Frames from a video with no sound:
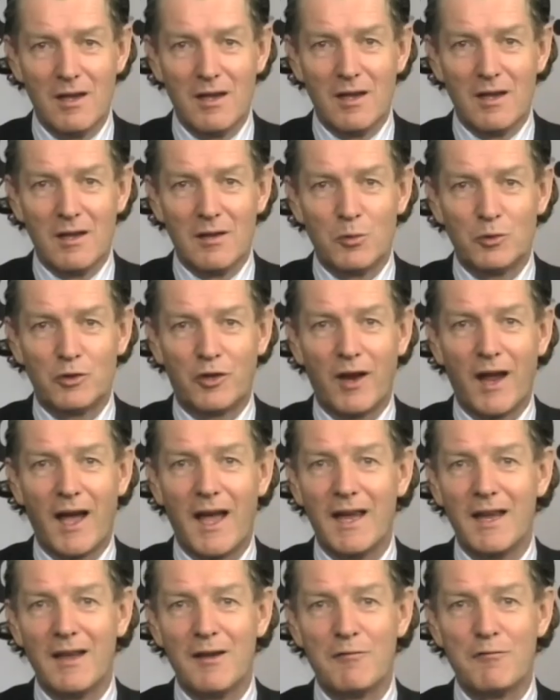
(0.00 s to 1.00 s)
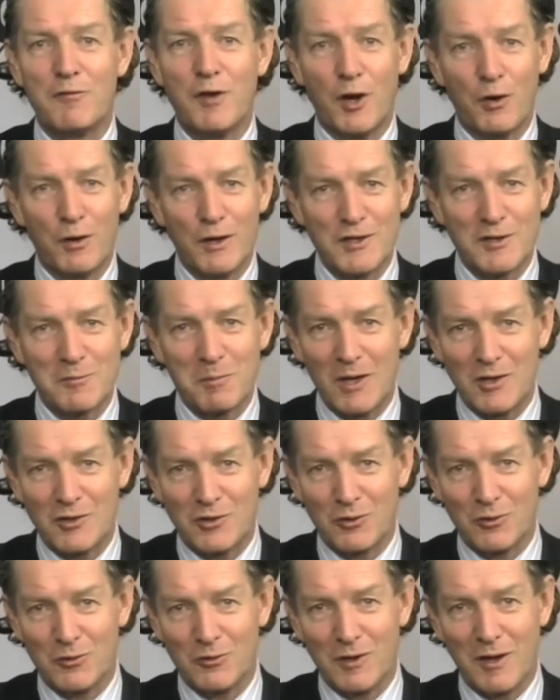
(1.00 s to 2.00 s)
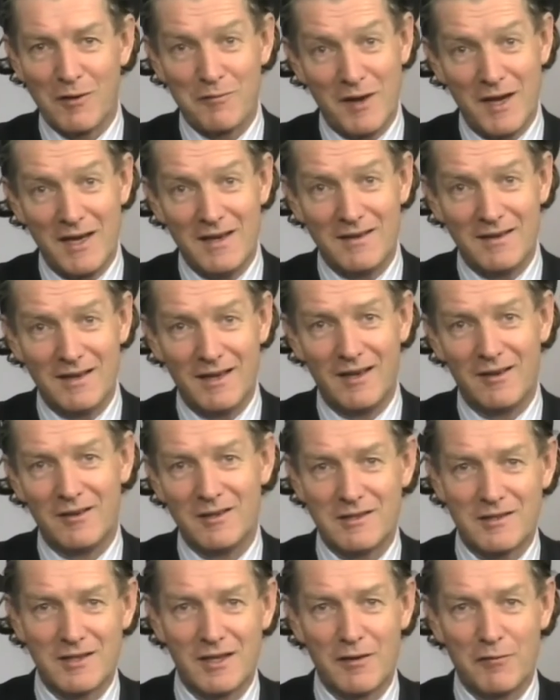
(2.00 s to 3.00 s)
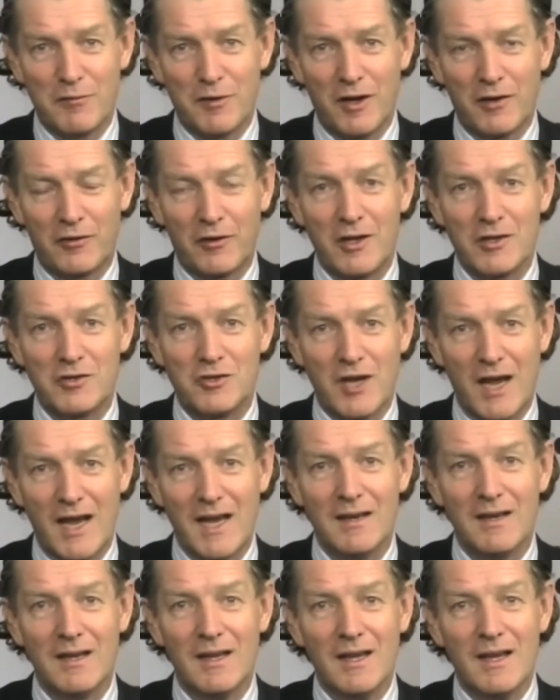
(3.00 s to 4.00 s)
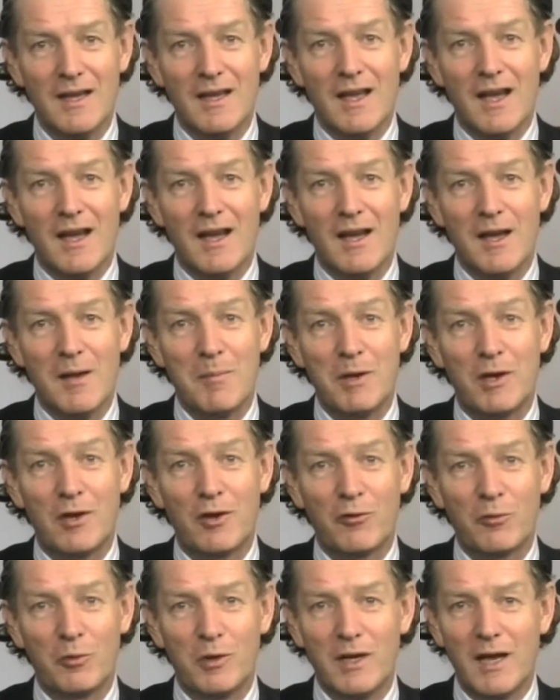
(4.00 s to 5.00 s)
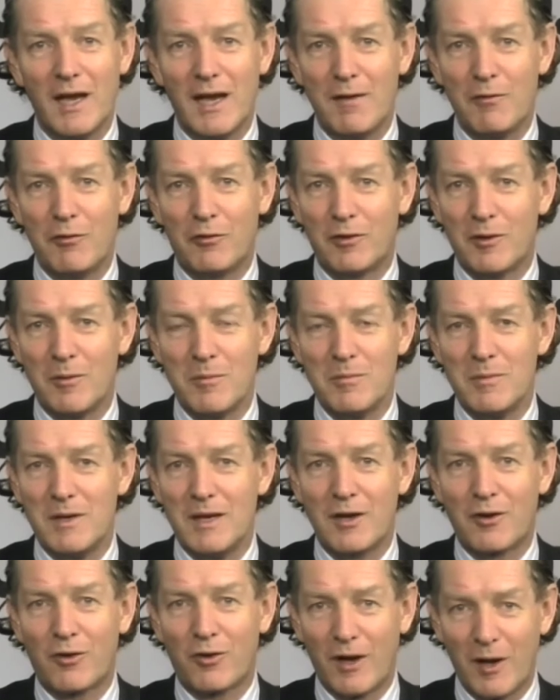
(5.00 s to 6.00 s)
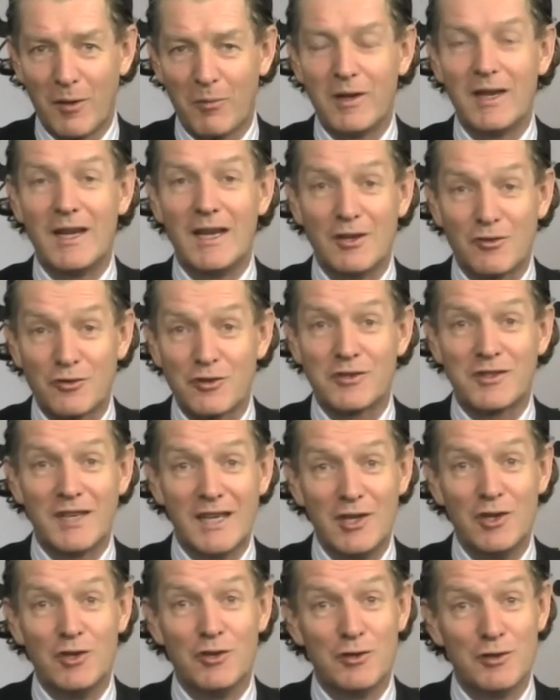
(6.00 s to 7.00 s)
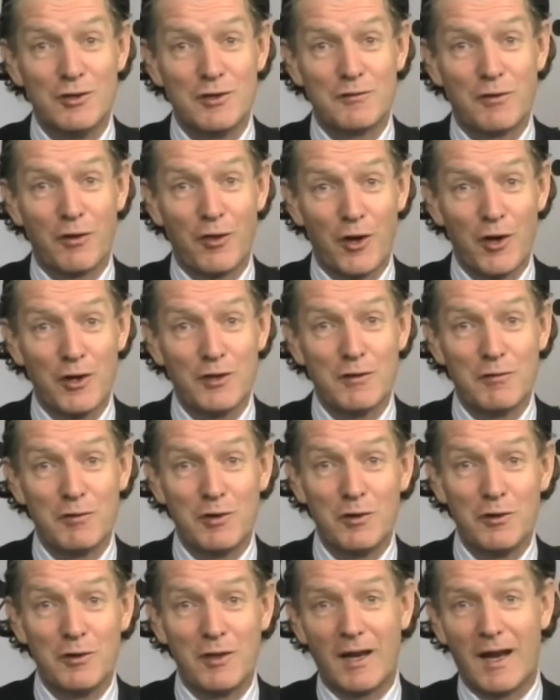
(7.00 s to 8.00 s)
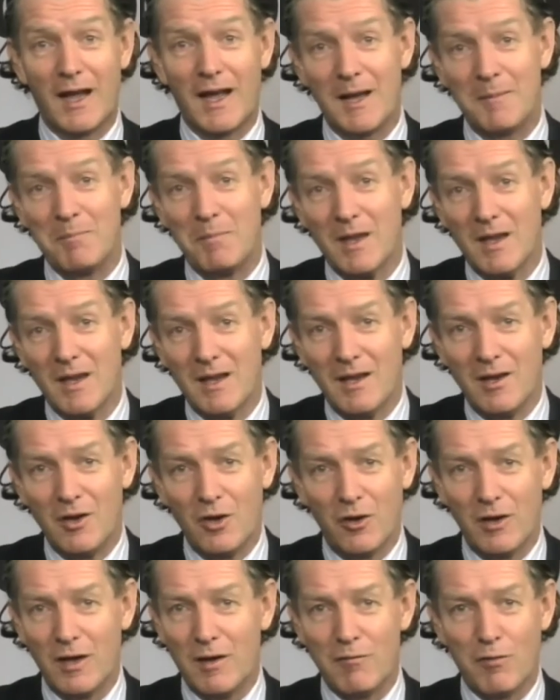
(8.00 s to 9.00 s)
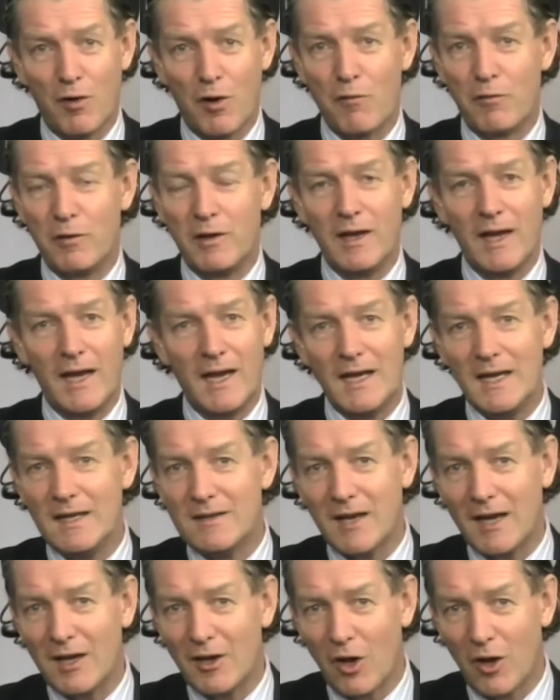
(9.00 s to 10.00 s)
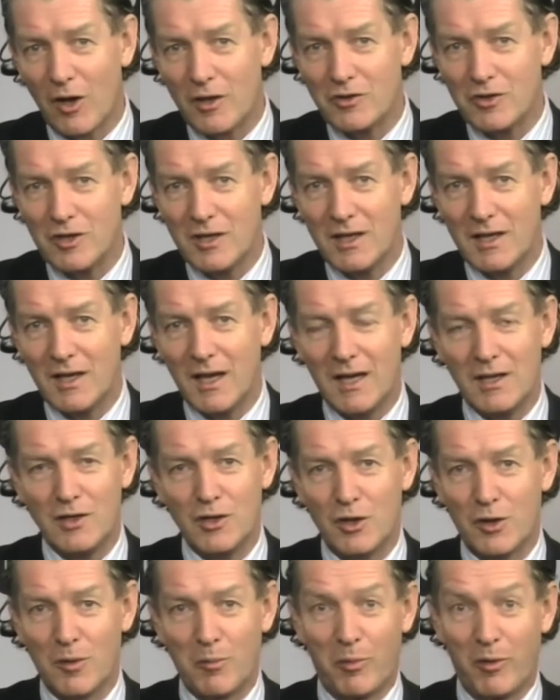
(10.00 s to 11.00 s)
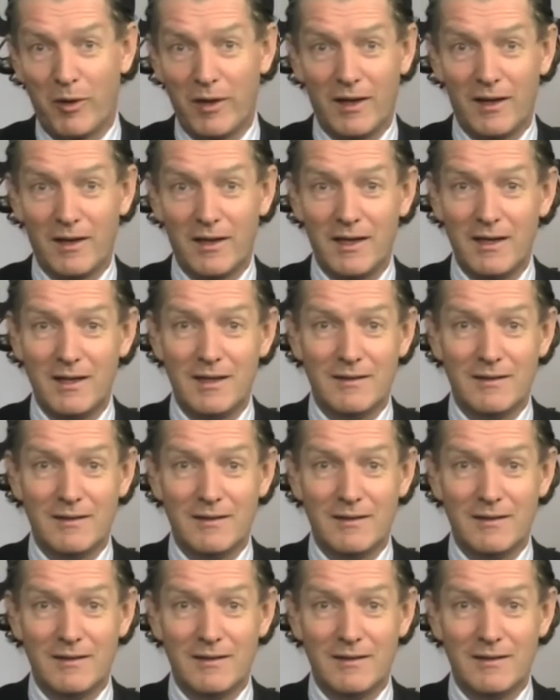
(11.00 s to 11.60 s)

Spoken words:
Well, today a very special event here at Fireside Chat because we have some incredibly interesting news for those of you that are not involved in any technology and you're completely